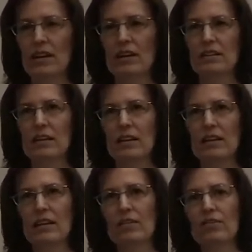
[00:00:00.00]
he said that
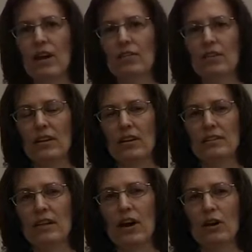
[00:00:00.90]
he found as
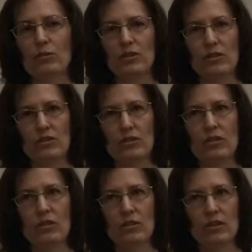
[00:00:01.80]
they got up to
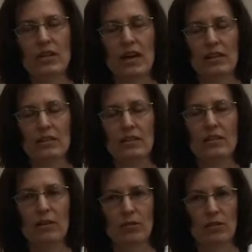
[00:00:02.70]
3 days,
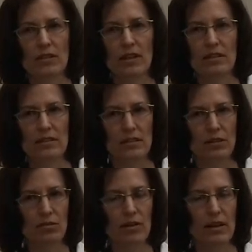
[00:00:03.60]
they
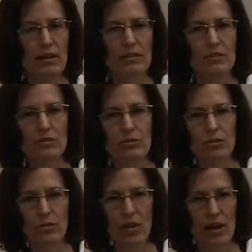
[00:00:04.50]
still felt the students
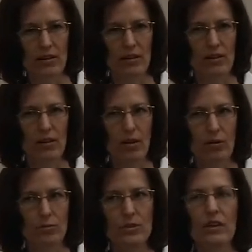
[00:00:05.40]
grounded in their
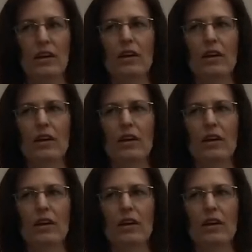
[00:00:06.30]
homes.